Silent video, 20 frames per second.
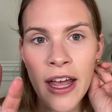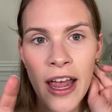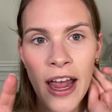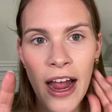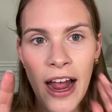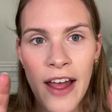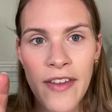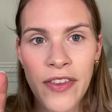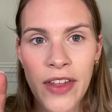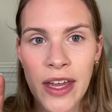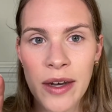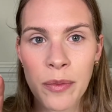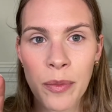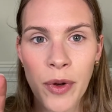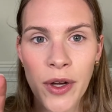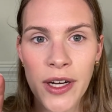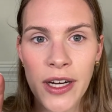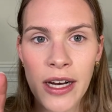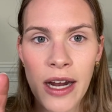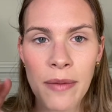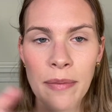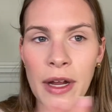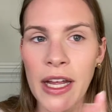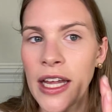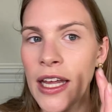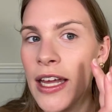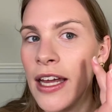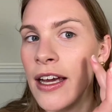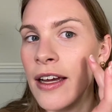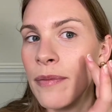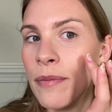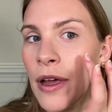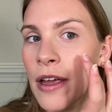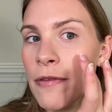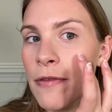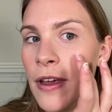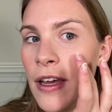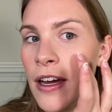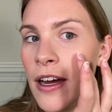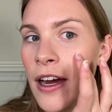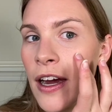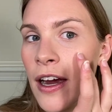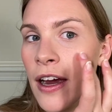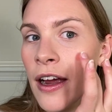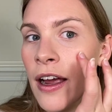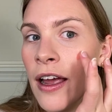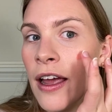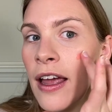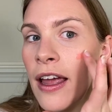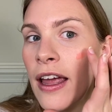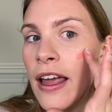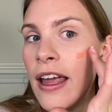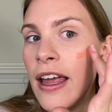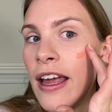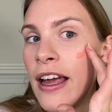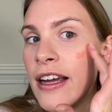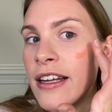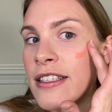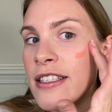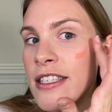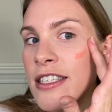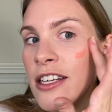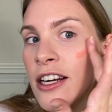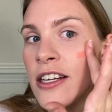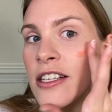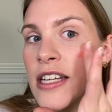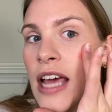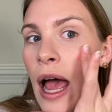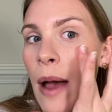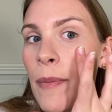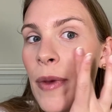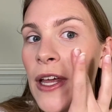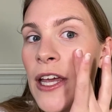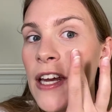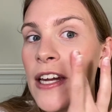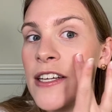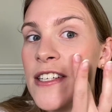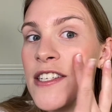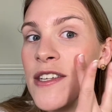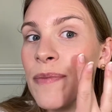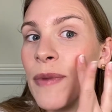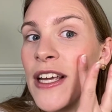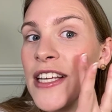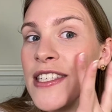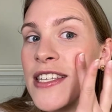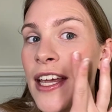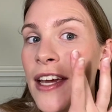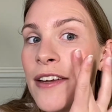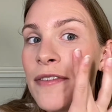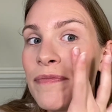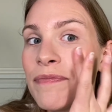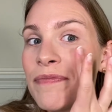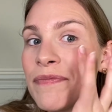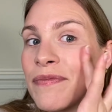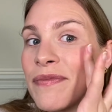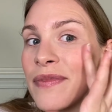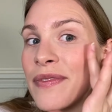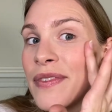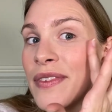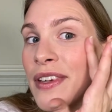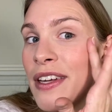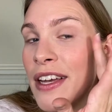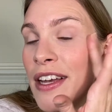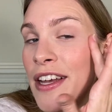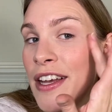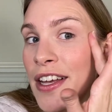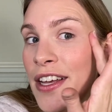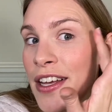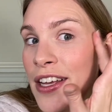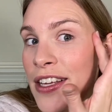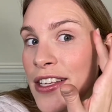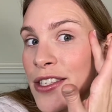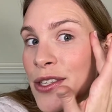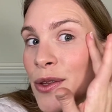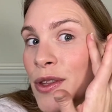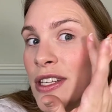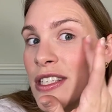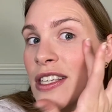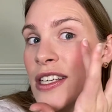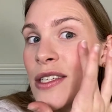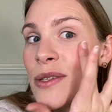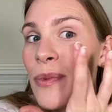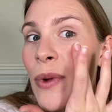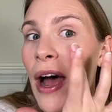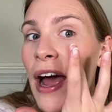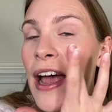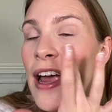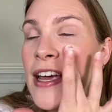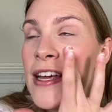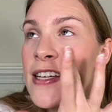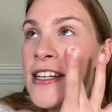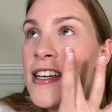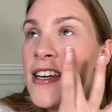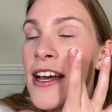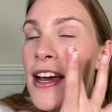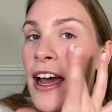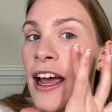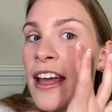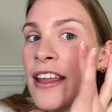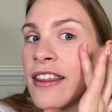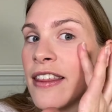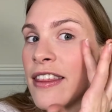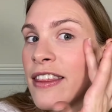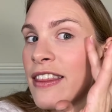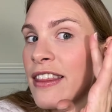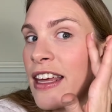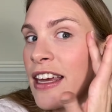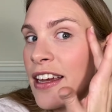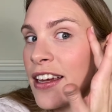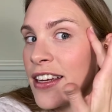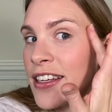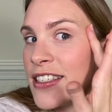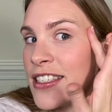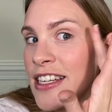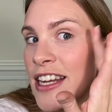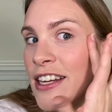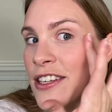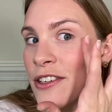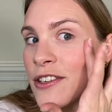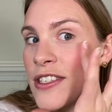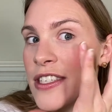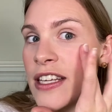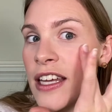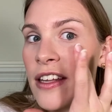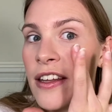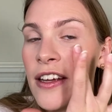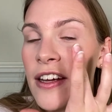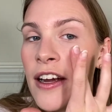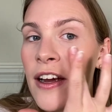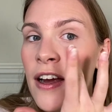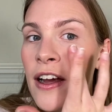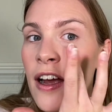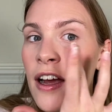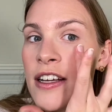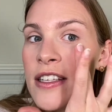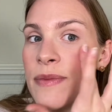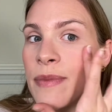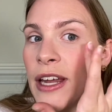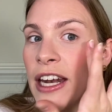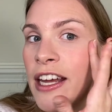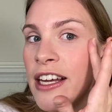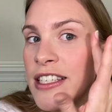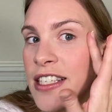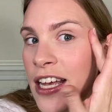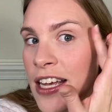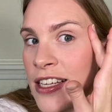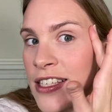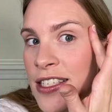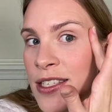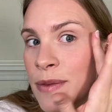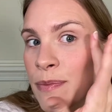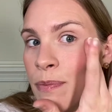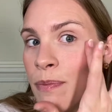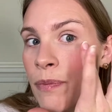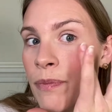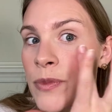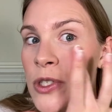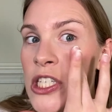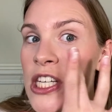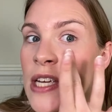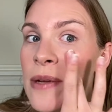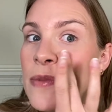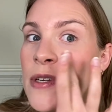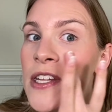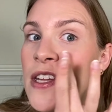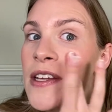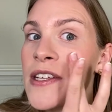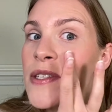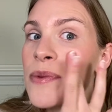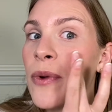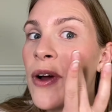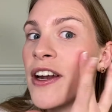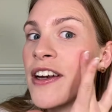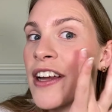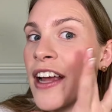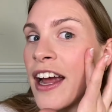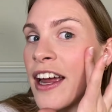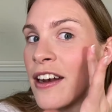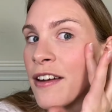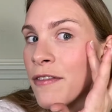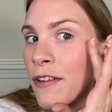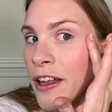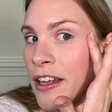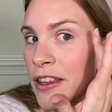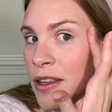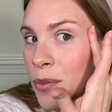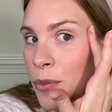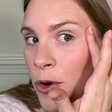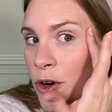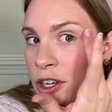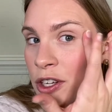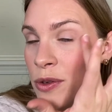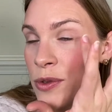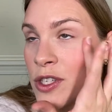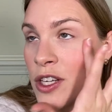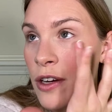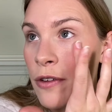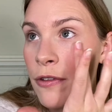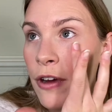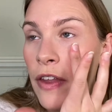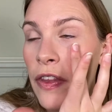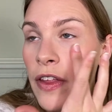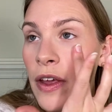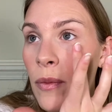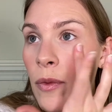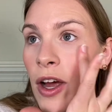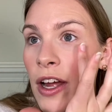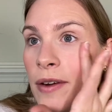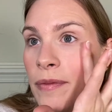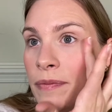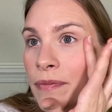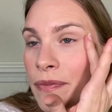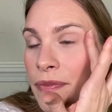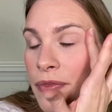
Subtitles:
and then put it on my finger and start tapping it into my skin. So this is why I think Daniel Sandler Cosmetics has deemed this one kind of like the more user-friendly one.